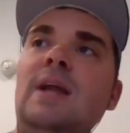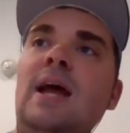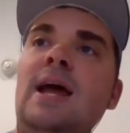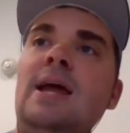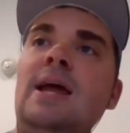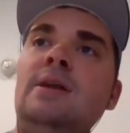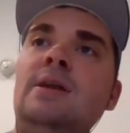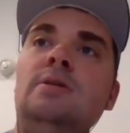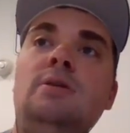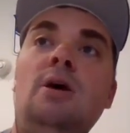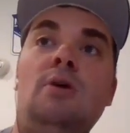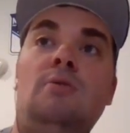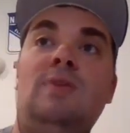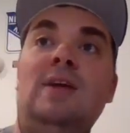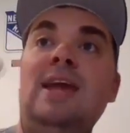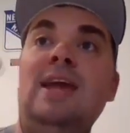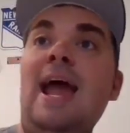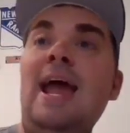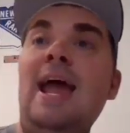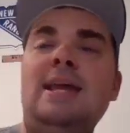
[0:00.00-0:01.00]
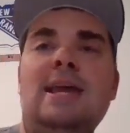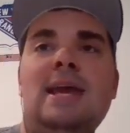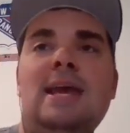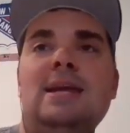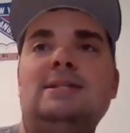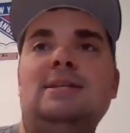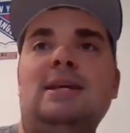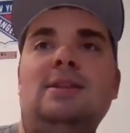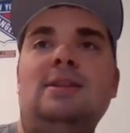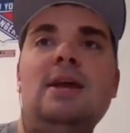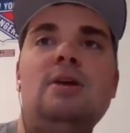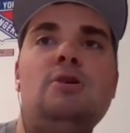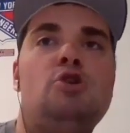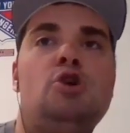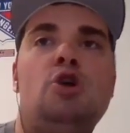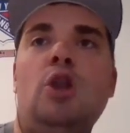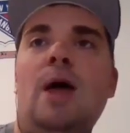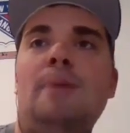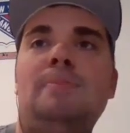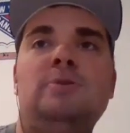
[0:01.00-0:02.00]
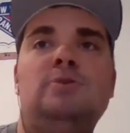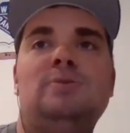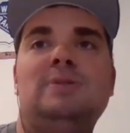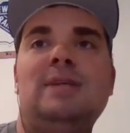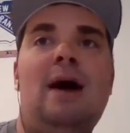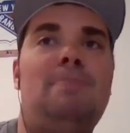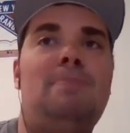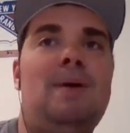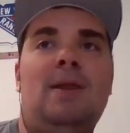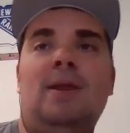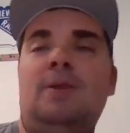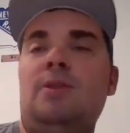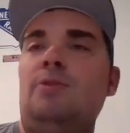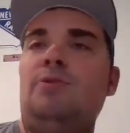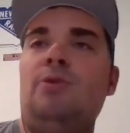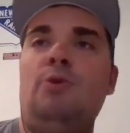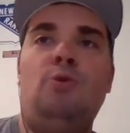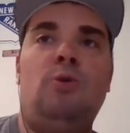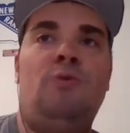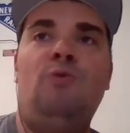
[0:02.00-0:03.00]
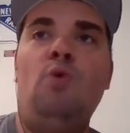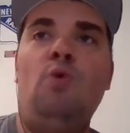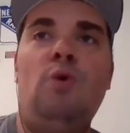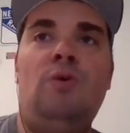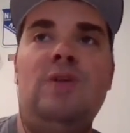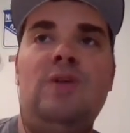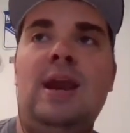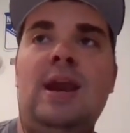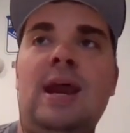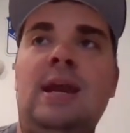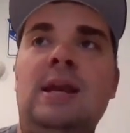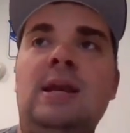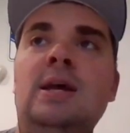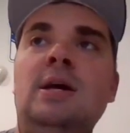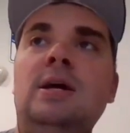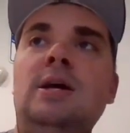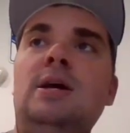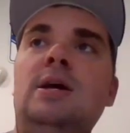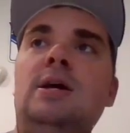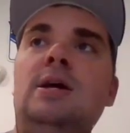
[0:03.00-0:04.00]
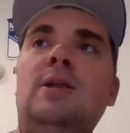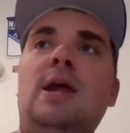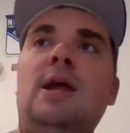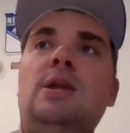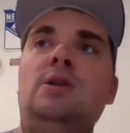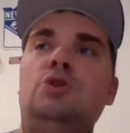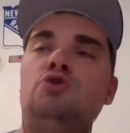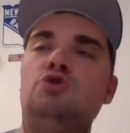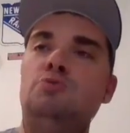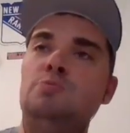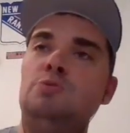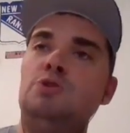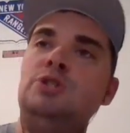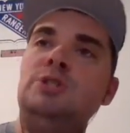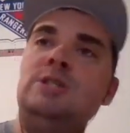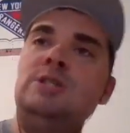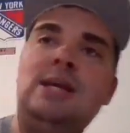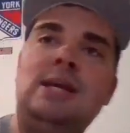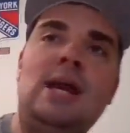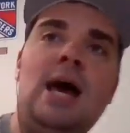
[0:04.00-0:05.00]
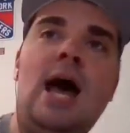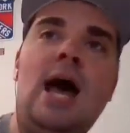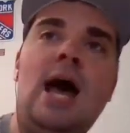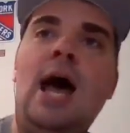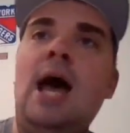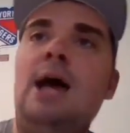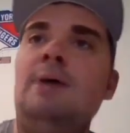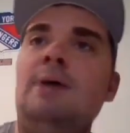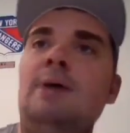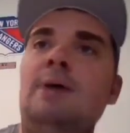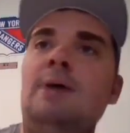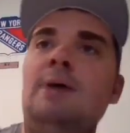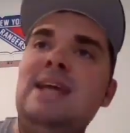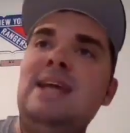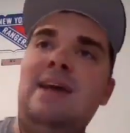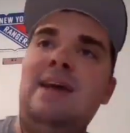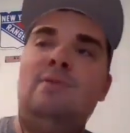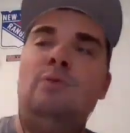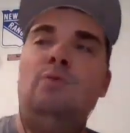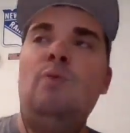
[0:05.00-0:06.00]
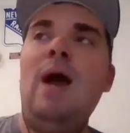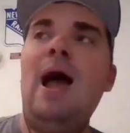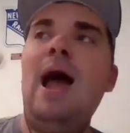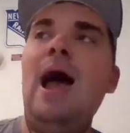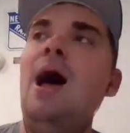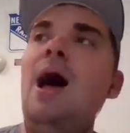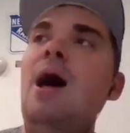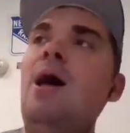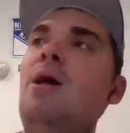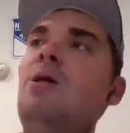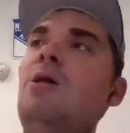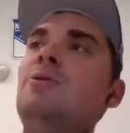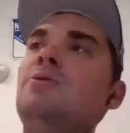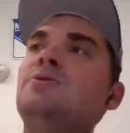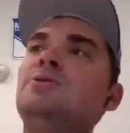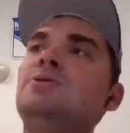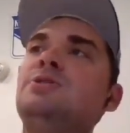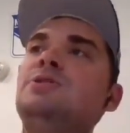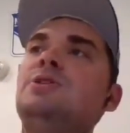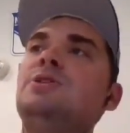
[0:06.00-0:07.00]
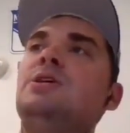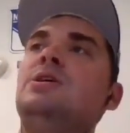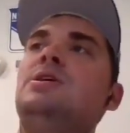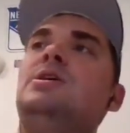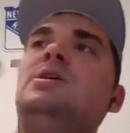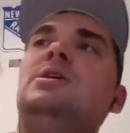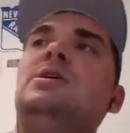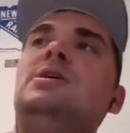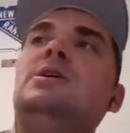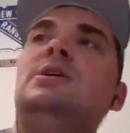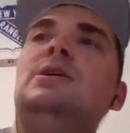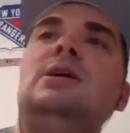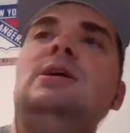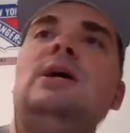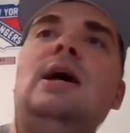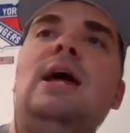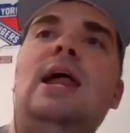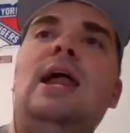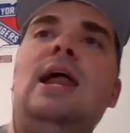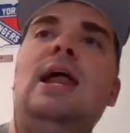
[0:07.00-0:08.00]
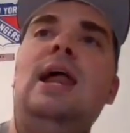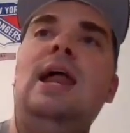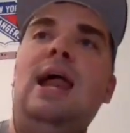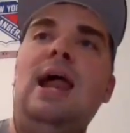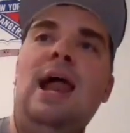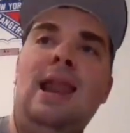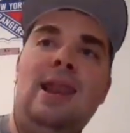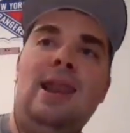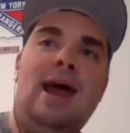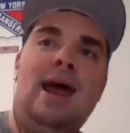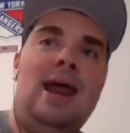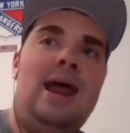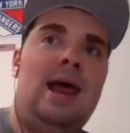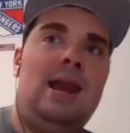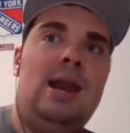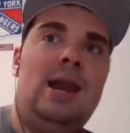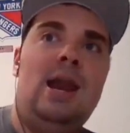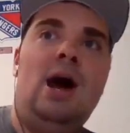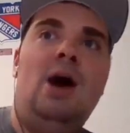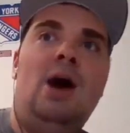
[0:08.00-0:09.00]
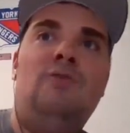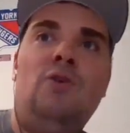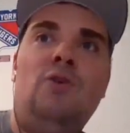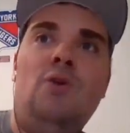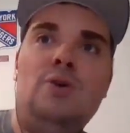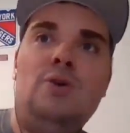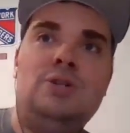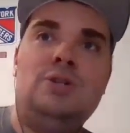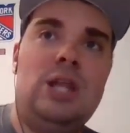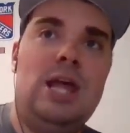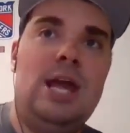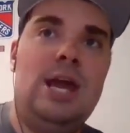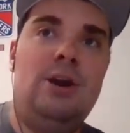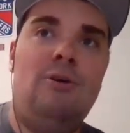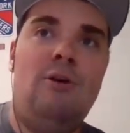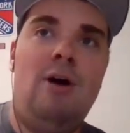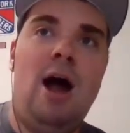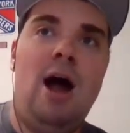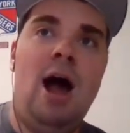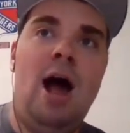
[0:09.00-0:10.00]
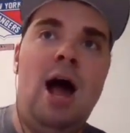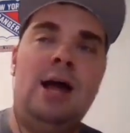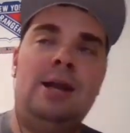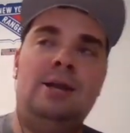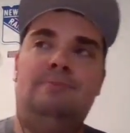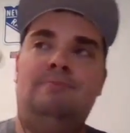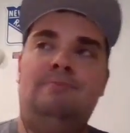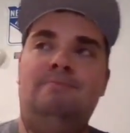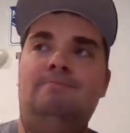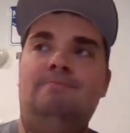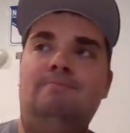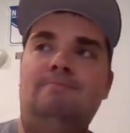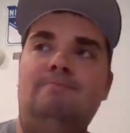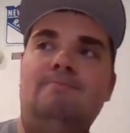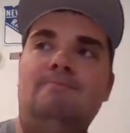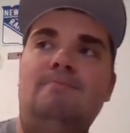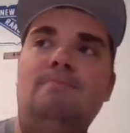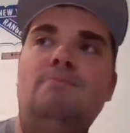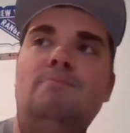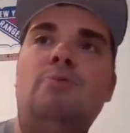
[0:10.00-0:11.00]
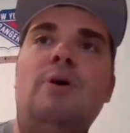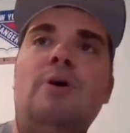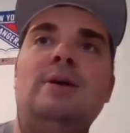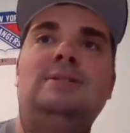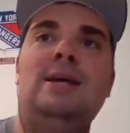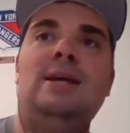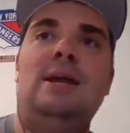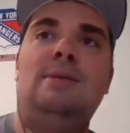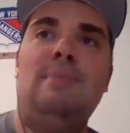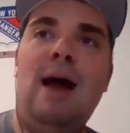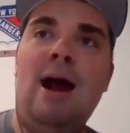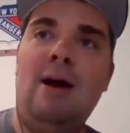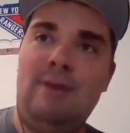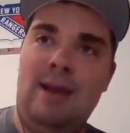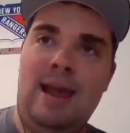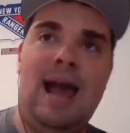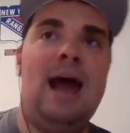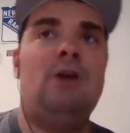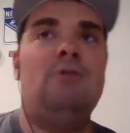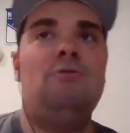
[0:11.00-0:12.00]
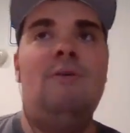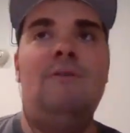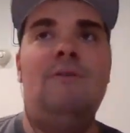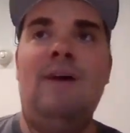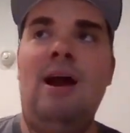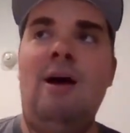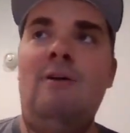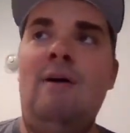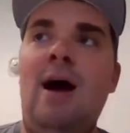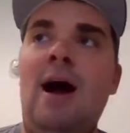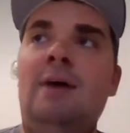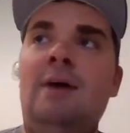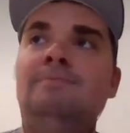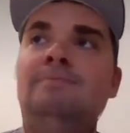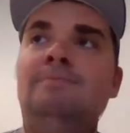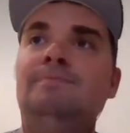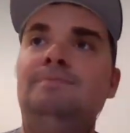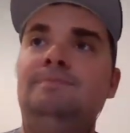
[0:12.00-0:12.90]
and look, the Yankees, I think Clemens was out by like the 3rd or 4th inning, then used Mussina, David Wells, and then, of course, later on, brings in Mariano Rivera.